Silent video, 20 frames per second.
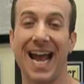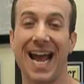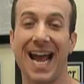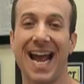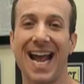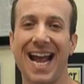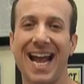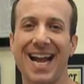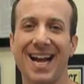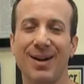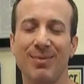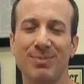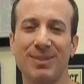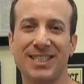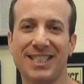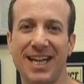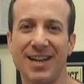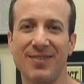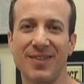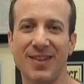Hey, I'm
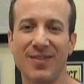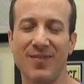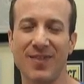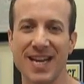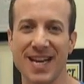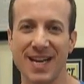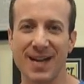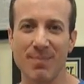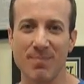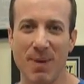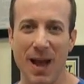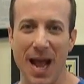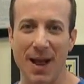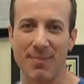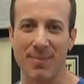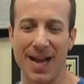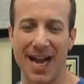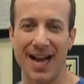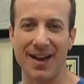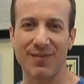Steven the Vegan Pet
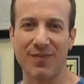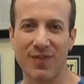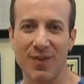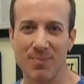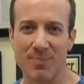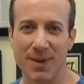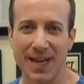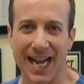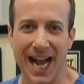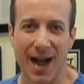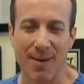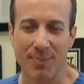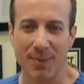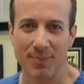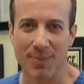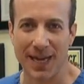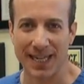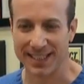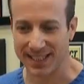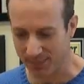Man from Big Apple
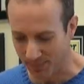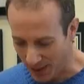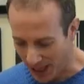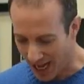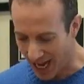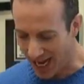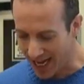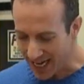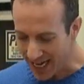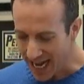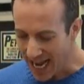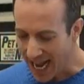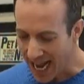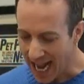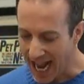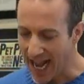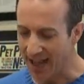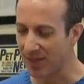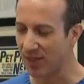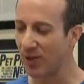Pet Supply,
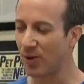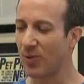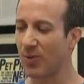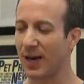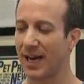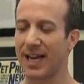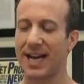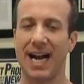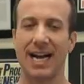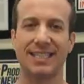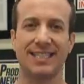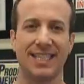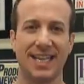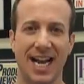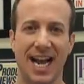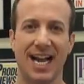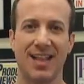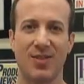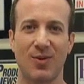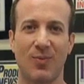and look what I got
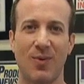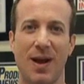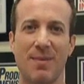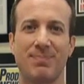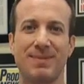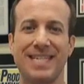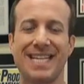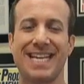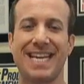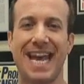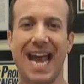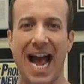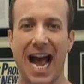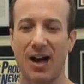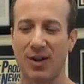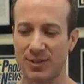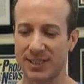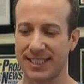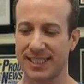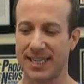today, the Repti
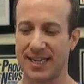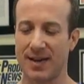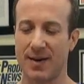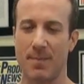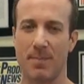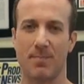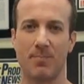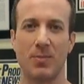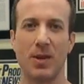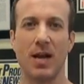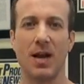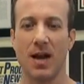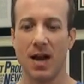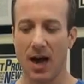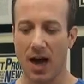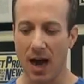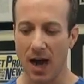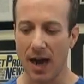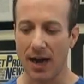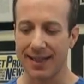Calcium.
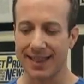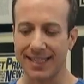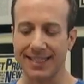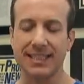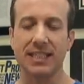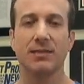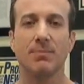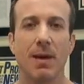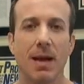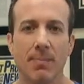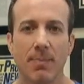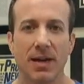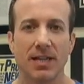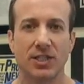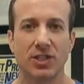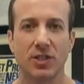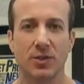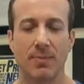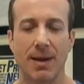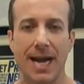Uh, this is made by
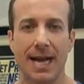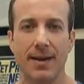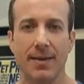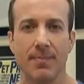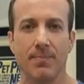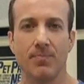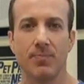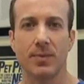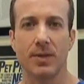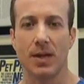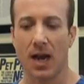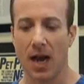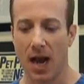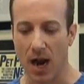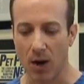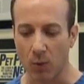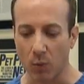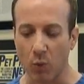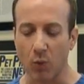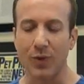Zoo Med.
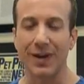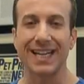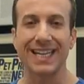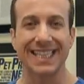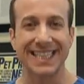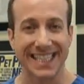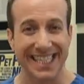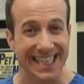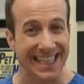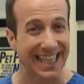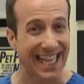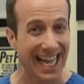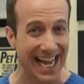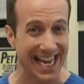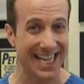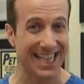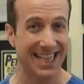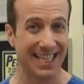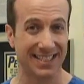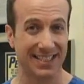I really
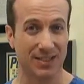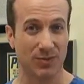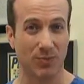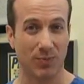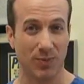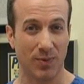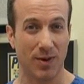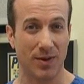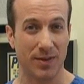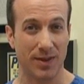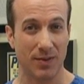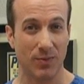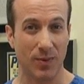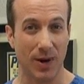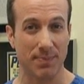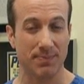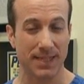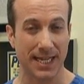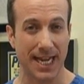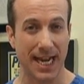like this, the
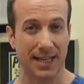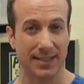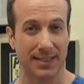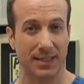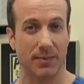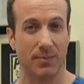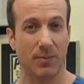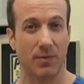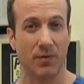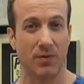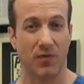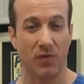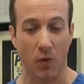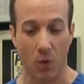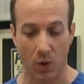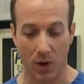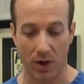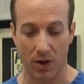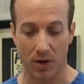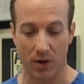Repti Calcium
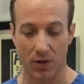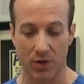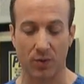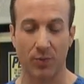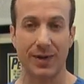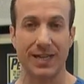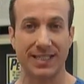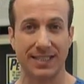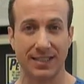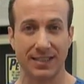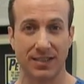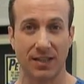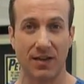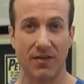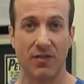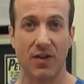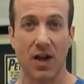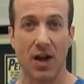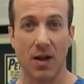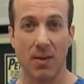for the reasons
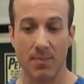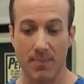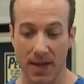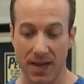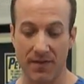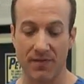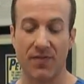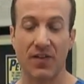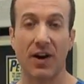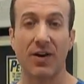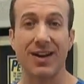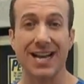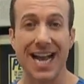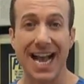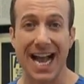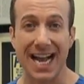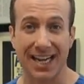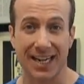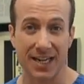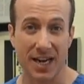of being very
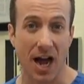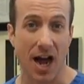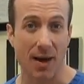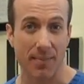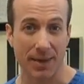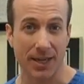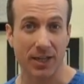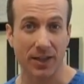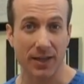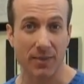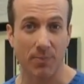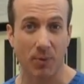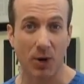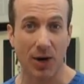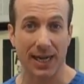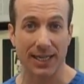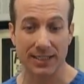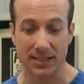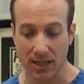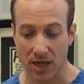economically
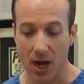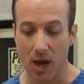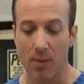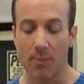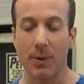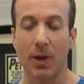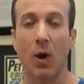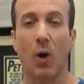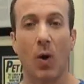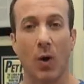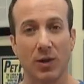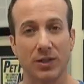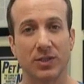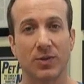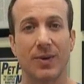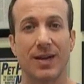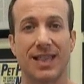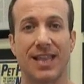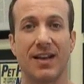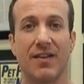priced, but also
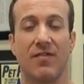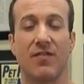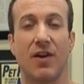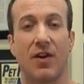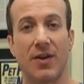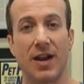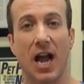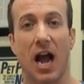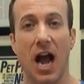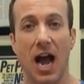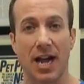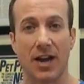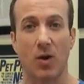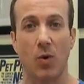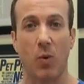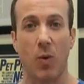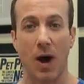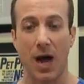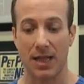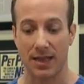I think very high
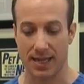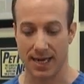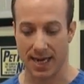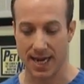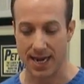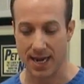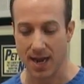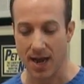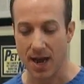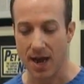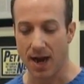quality.